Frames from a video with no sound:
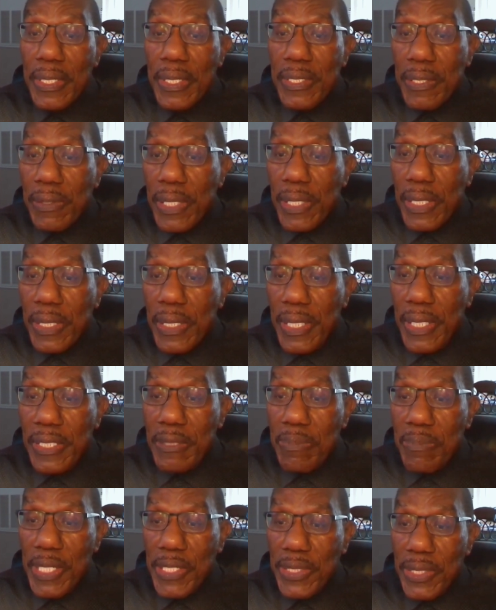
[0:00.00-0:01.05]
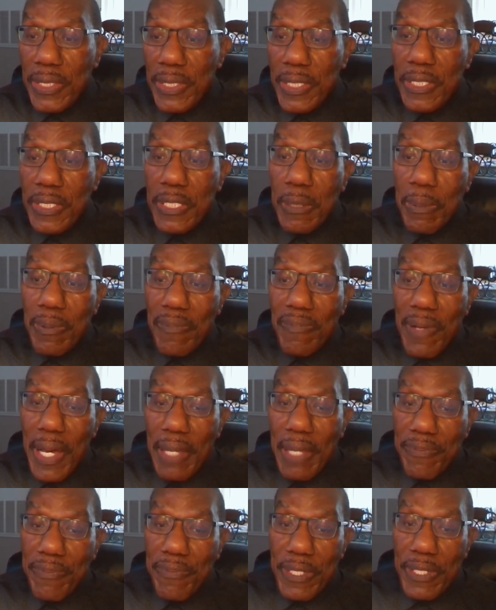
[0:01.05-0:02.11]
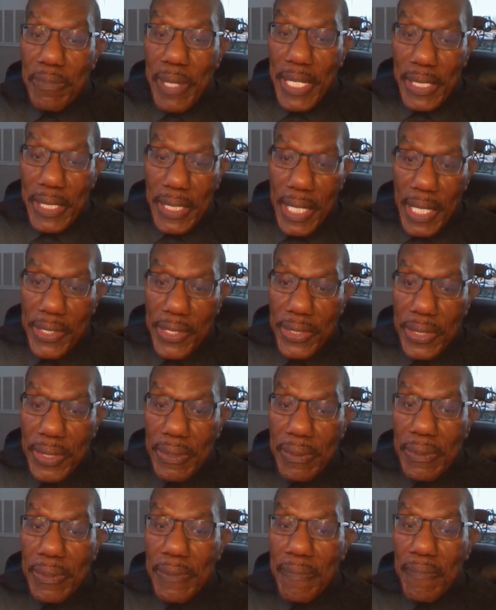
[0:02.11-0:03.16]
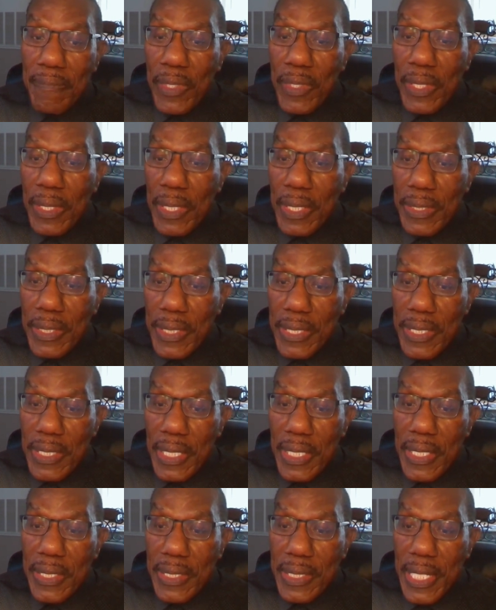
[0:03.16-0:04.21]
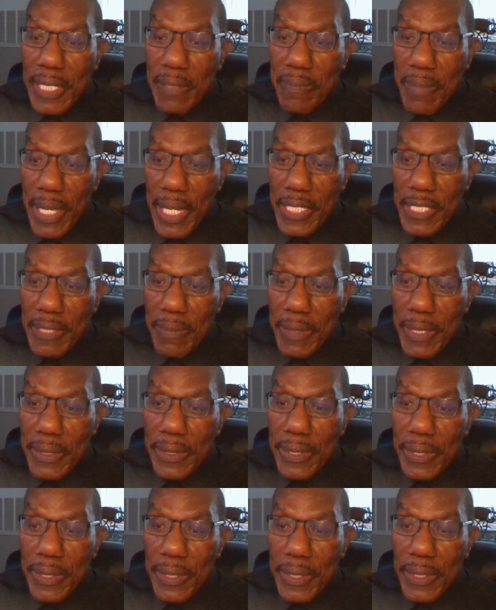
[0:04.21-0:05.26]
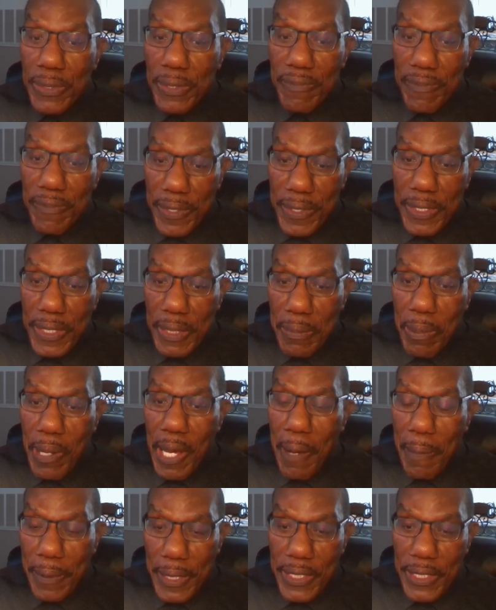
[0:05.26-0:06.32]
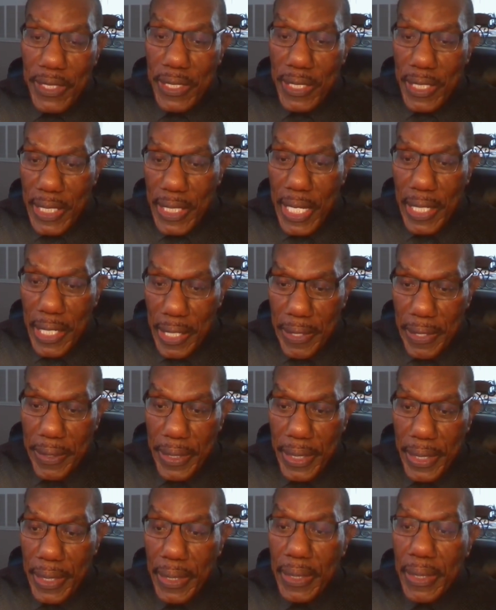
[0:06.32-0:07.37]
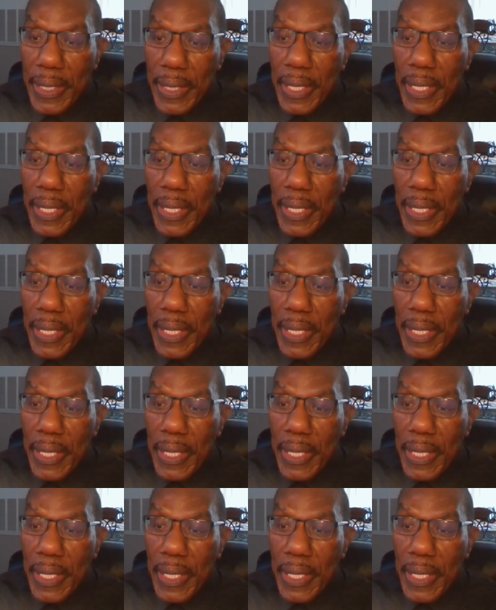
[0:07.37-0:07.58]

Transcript: So the clinic's mission is to provide free medication, disease state management to the university population in that area